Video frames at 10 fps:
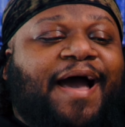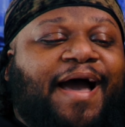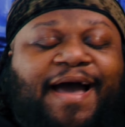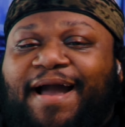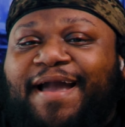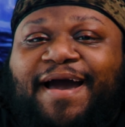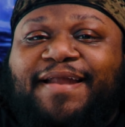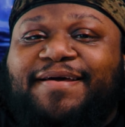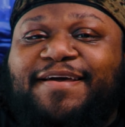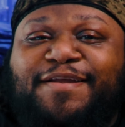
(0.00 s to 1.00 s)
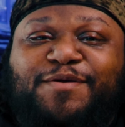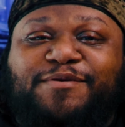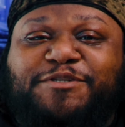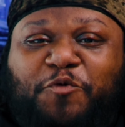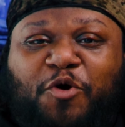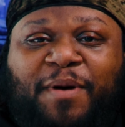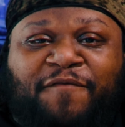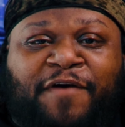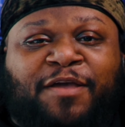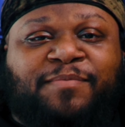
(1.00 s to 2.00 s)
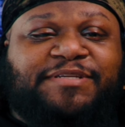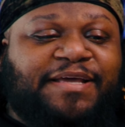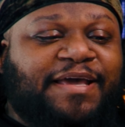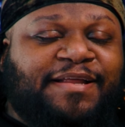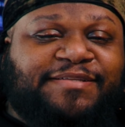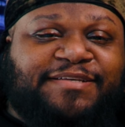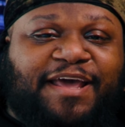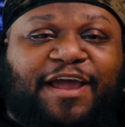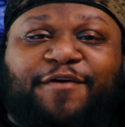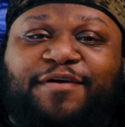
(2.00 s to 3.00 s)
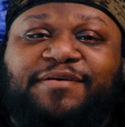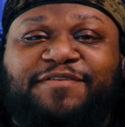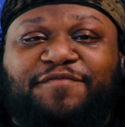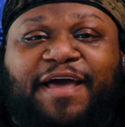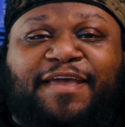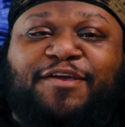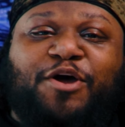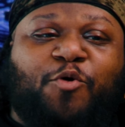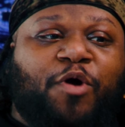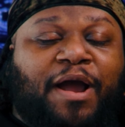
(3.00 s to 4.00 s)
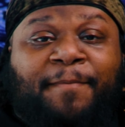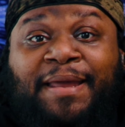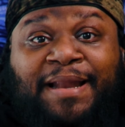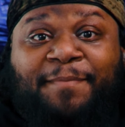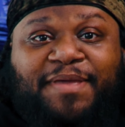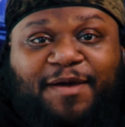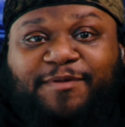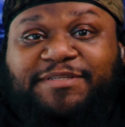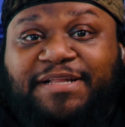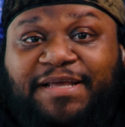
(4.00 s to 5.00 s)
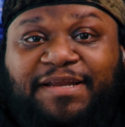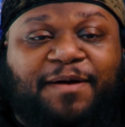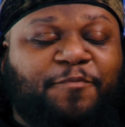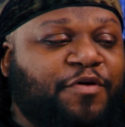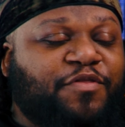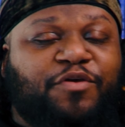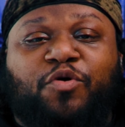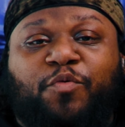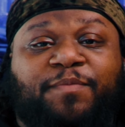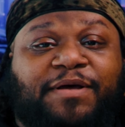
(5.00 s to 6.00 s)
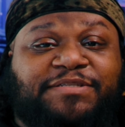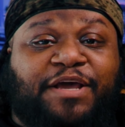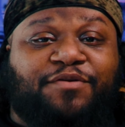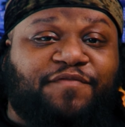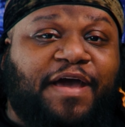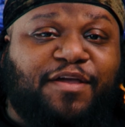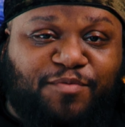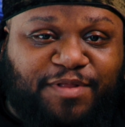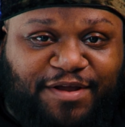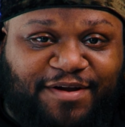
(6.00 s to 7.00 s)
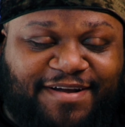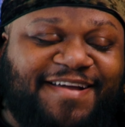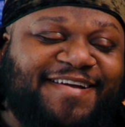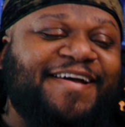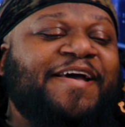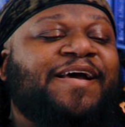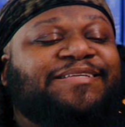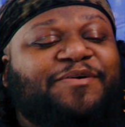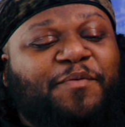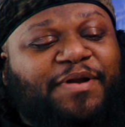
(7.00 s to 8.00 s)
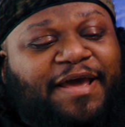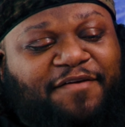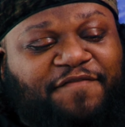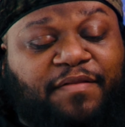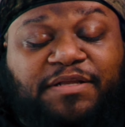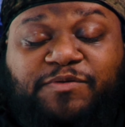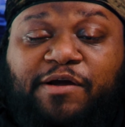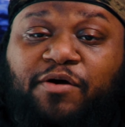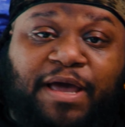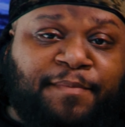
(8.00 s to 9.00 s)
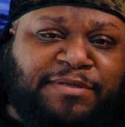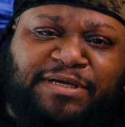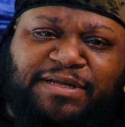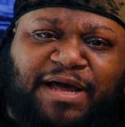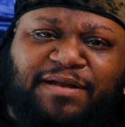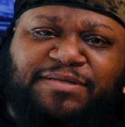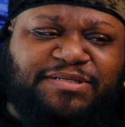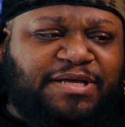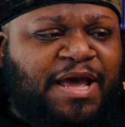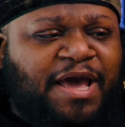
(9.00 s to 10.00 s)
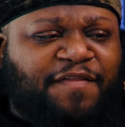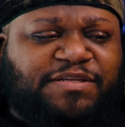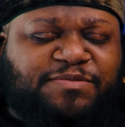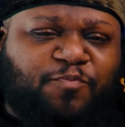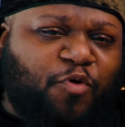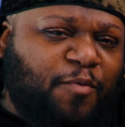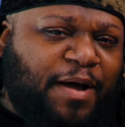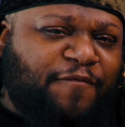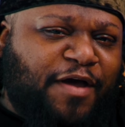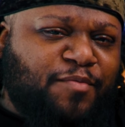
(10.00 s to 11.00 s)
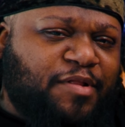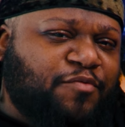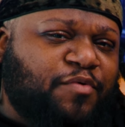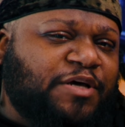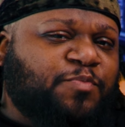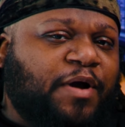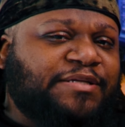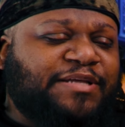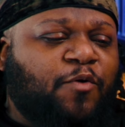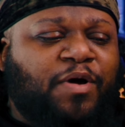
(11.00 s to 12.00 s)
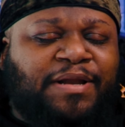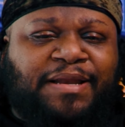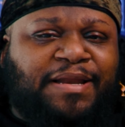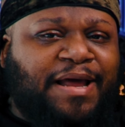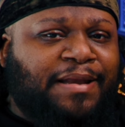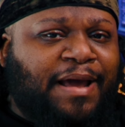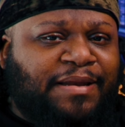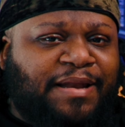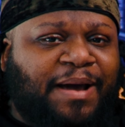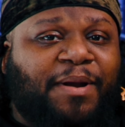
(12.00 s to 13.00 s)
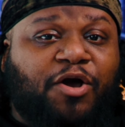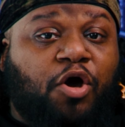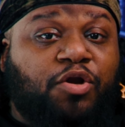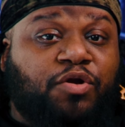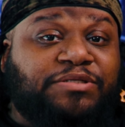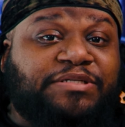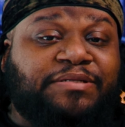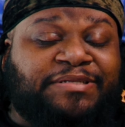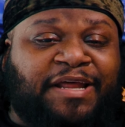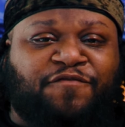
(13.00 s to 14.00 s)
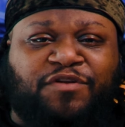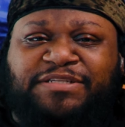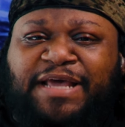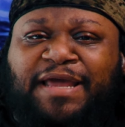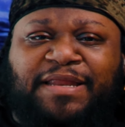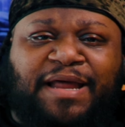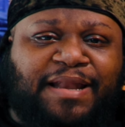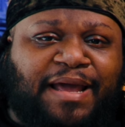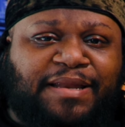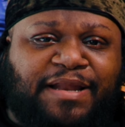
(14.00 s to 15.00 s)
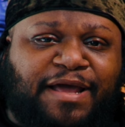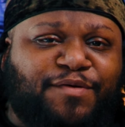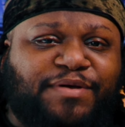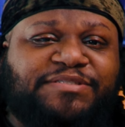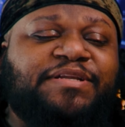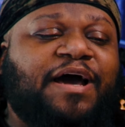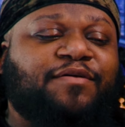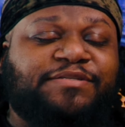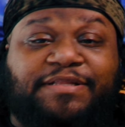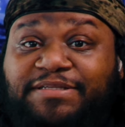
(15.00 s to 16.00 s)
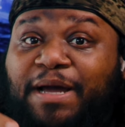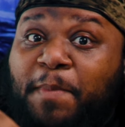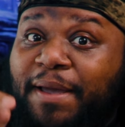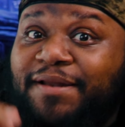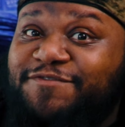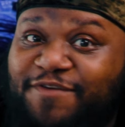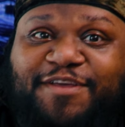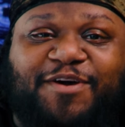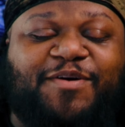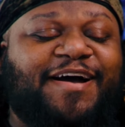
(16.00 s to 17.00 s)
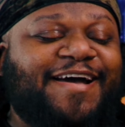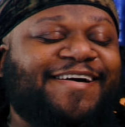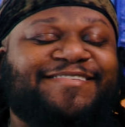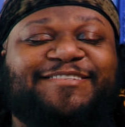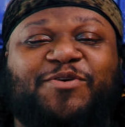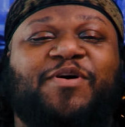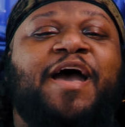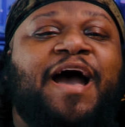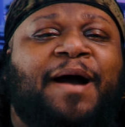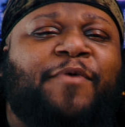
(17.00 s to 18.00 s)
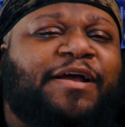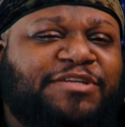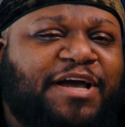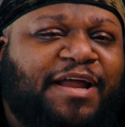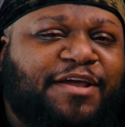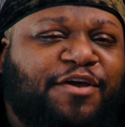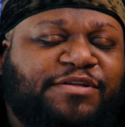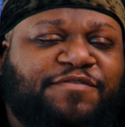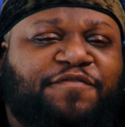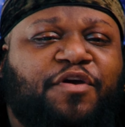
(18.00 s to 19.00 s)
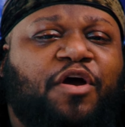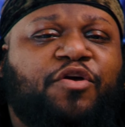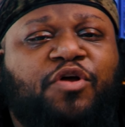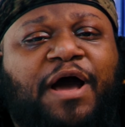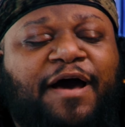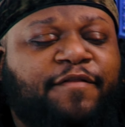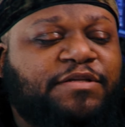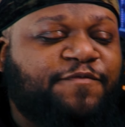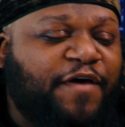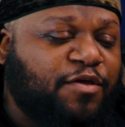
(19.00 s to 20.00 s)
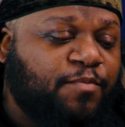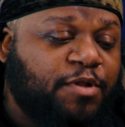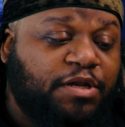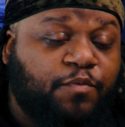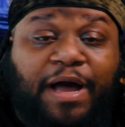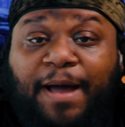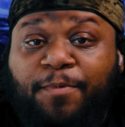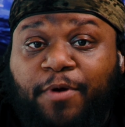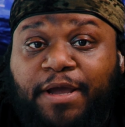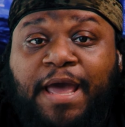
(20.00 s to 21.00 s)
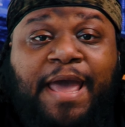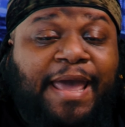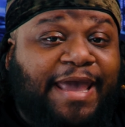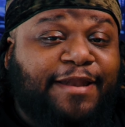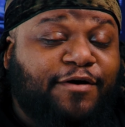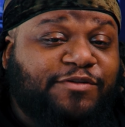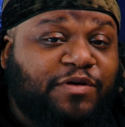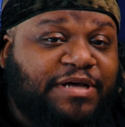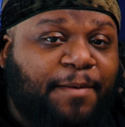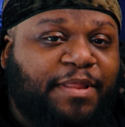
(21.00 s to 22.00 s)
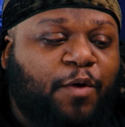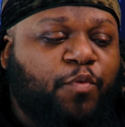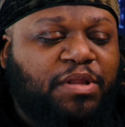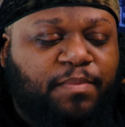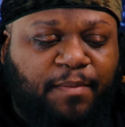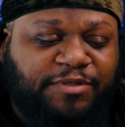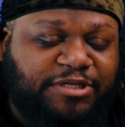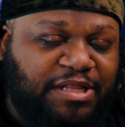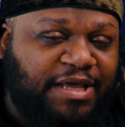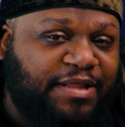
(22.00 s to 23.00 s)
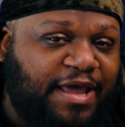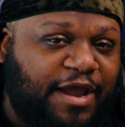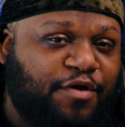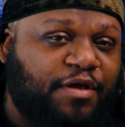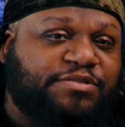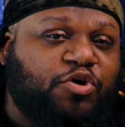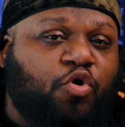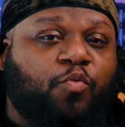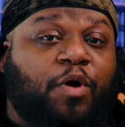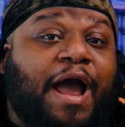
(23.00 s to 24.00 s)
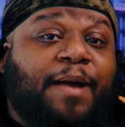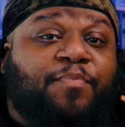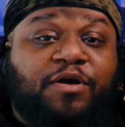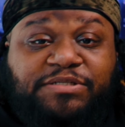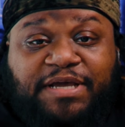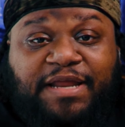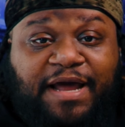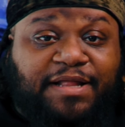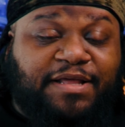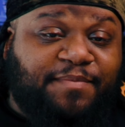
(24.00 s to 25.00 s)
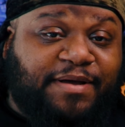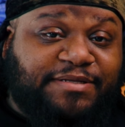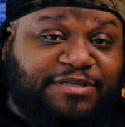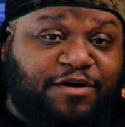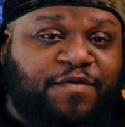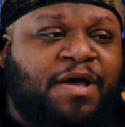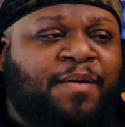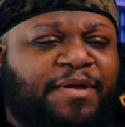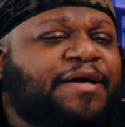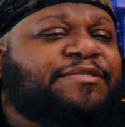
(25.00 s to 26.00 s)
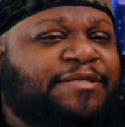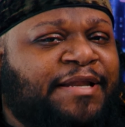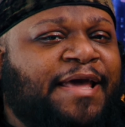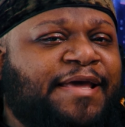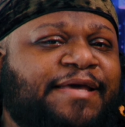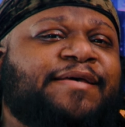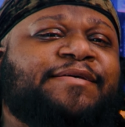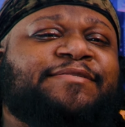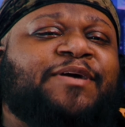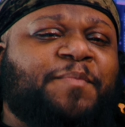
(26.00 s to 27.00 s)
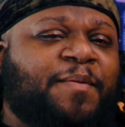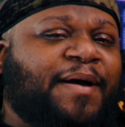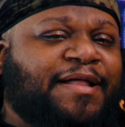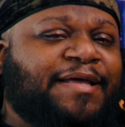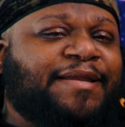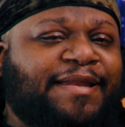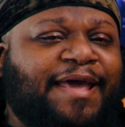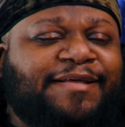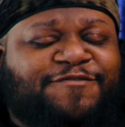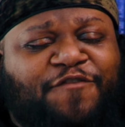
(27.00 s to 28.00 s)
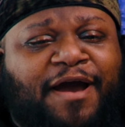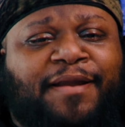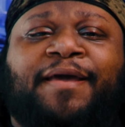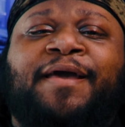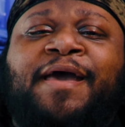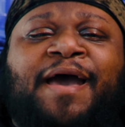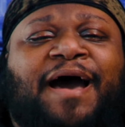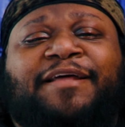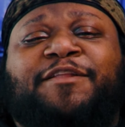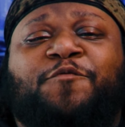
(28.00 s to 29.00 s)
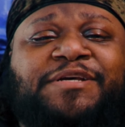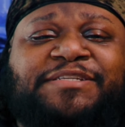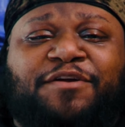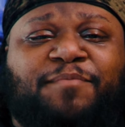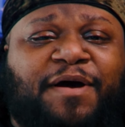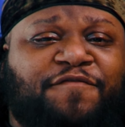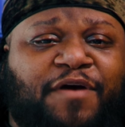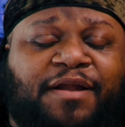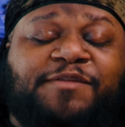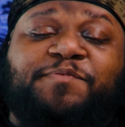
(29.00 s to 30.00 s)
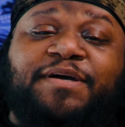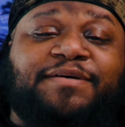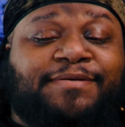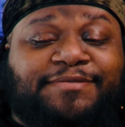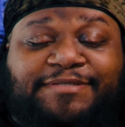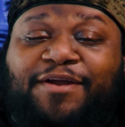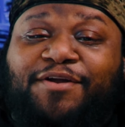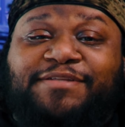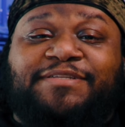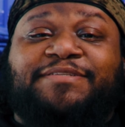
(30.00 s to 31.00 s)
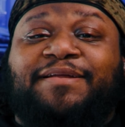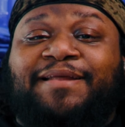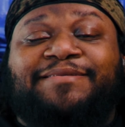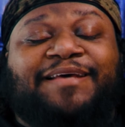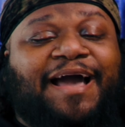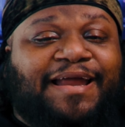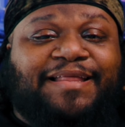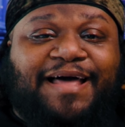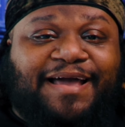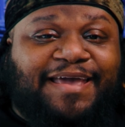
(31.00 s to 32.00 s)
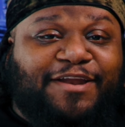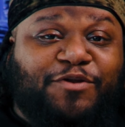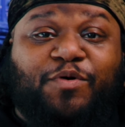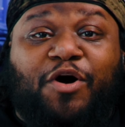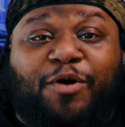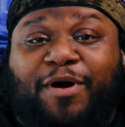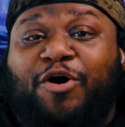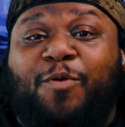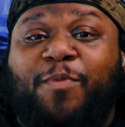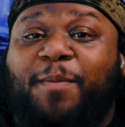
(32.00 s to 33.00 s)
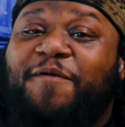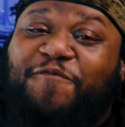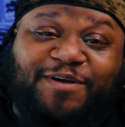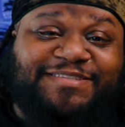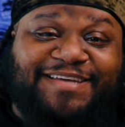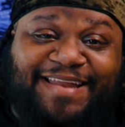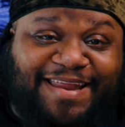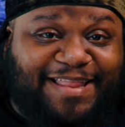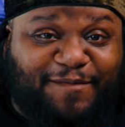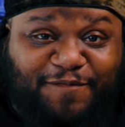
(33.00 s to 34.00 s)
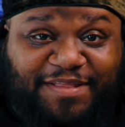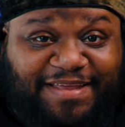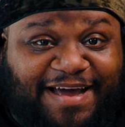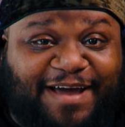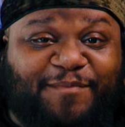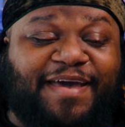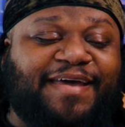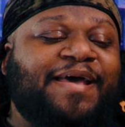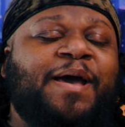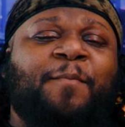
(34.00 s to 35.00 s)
I kind of can use a robot vacuum to get into the areas of like, where I may not be able to clean up with, with my standard vacuum cleaner. So we went ahead and found this right here on Amazon. And honestly, this robot vacuum cleaner was priced at $199.99, but I caught it on sale today for this $89.99 USD dollars at the time of making this video. So I'm actually kind of curious to figure out, how this vacuum cleaner will operate. And also on top of that, will it be able to clean the areas on where I personally cannot clean myself? Because today is going to be my cleaning day. It's Friday. I like to reset on my Fridays, because on Saturdays and Sundays, I got to lock in and do all my homework before Sunday at 11:59, man.